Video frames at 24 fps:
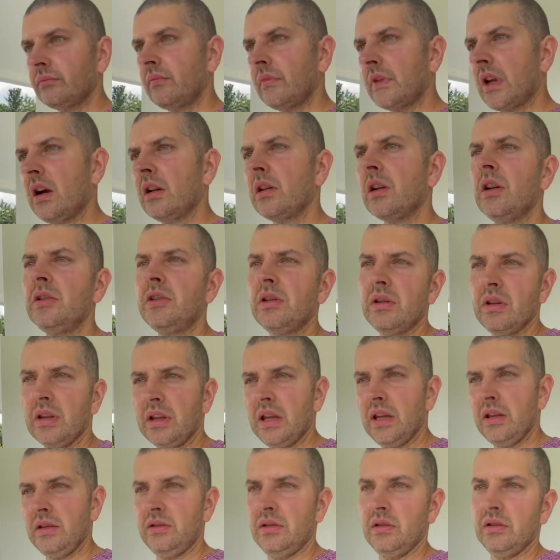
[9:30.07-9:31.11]
I'll go and do the
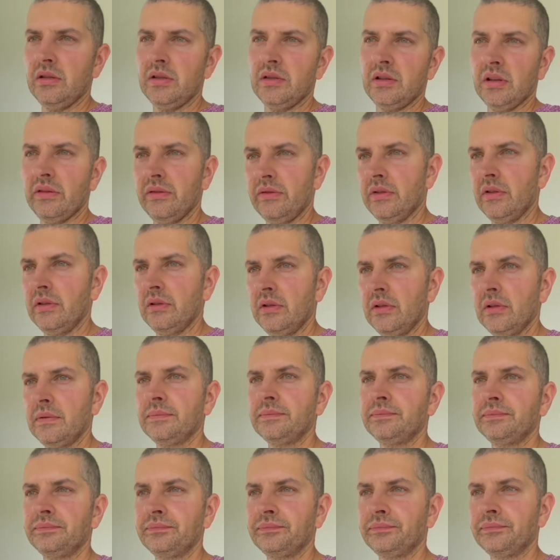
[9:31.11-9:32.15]
kitchen stuff then, yeah?
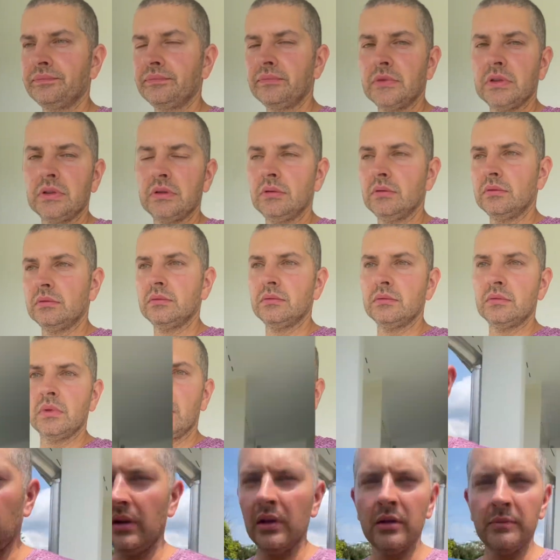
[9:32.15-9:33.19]

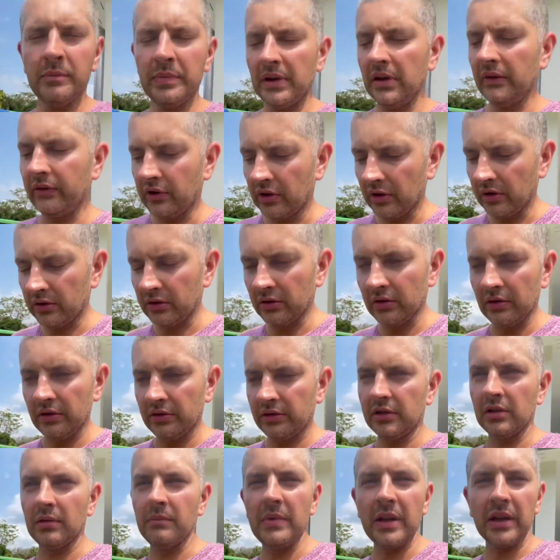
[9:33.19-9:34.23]
A little bit of good news
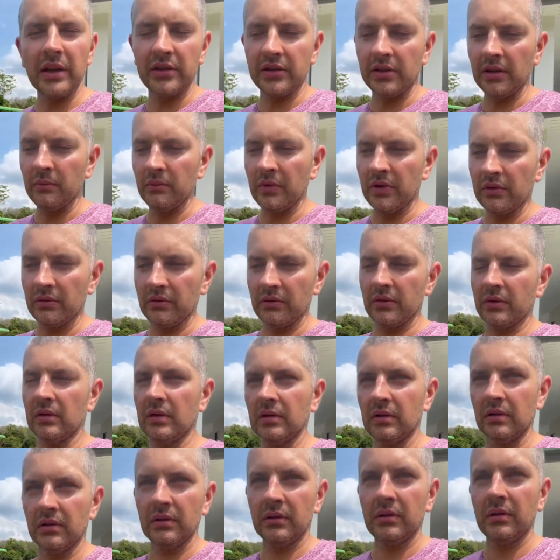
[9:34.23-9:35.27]
to mix in with all
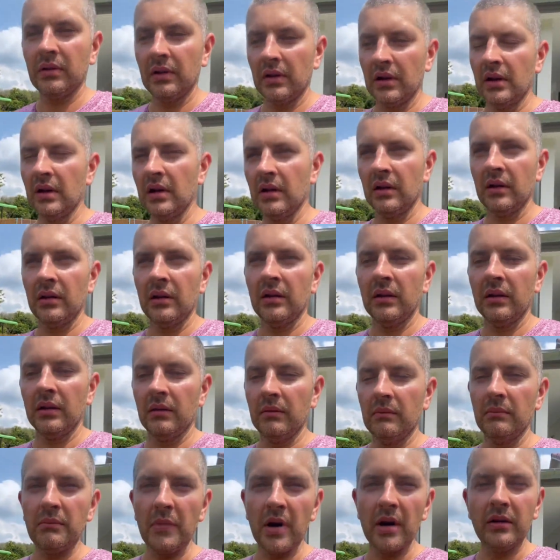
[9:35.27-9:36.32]
the
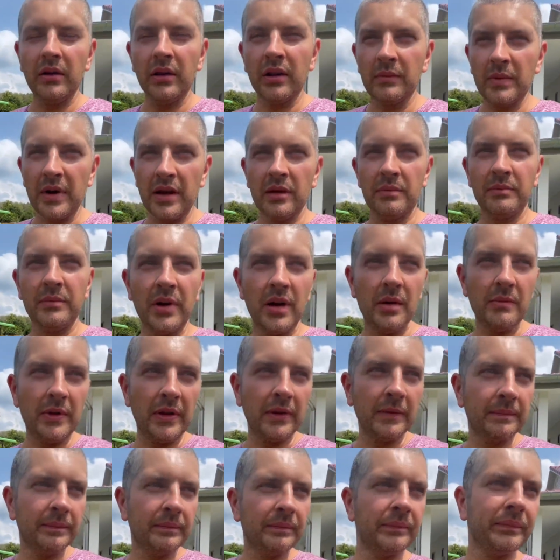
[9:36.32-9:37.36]
moaning about the
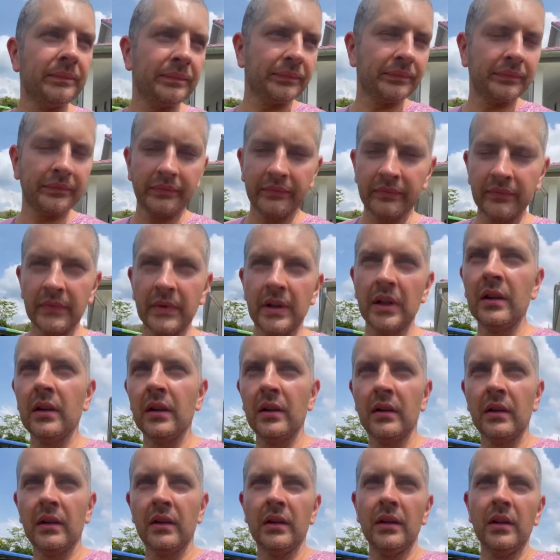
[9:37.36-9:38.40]
plumbing
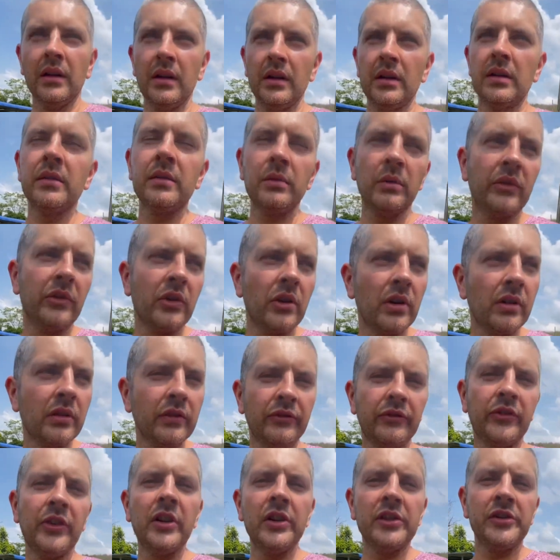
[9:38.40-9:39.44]
is we've got the
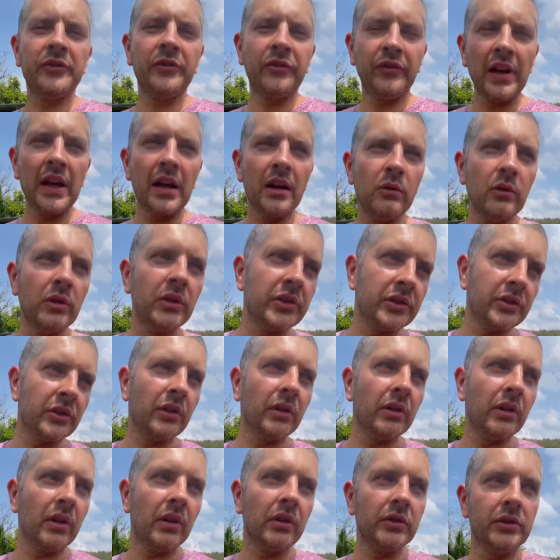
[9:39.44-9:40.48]
first flowers
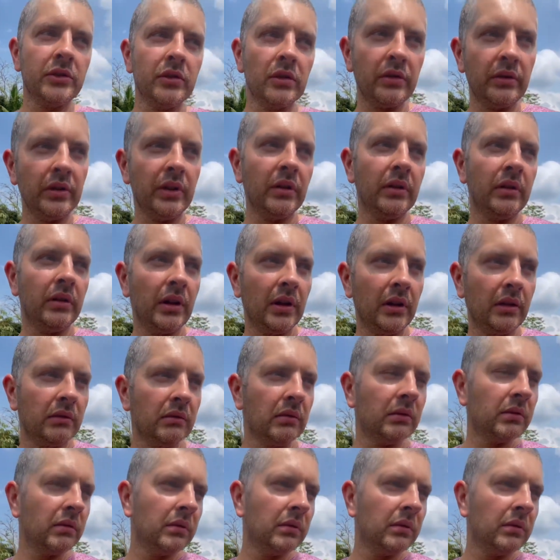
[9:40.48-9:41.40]
on our durian now.